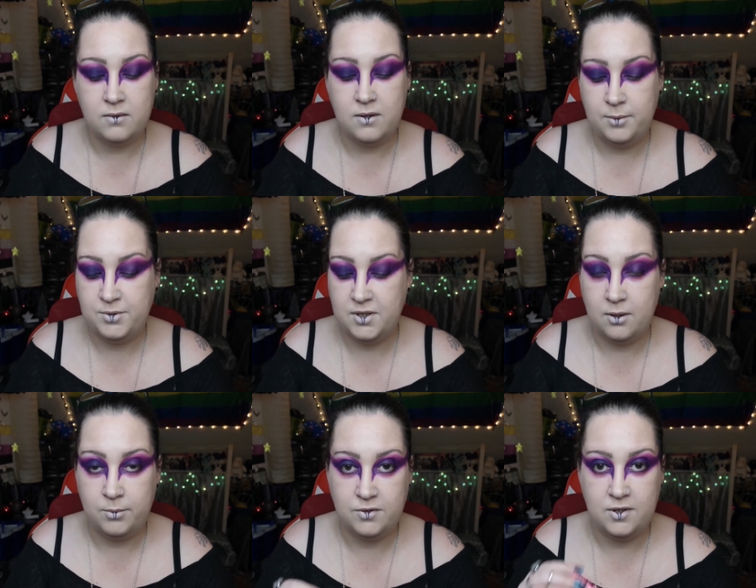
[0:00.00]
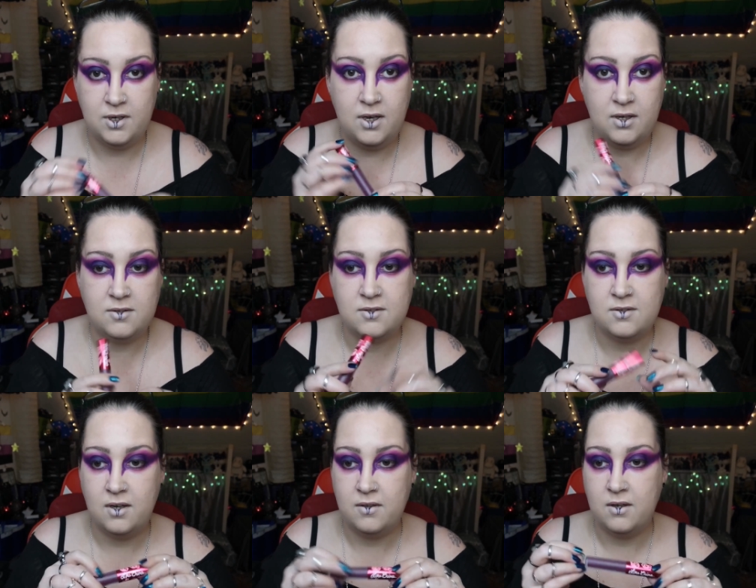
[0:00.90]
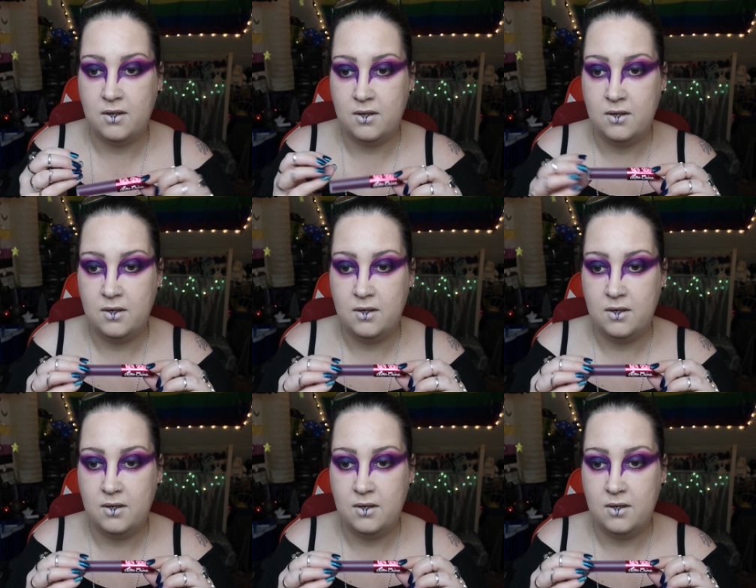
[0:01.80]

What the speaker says: The lipstick I'm using is the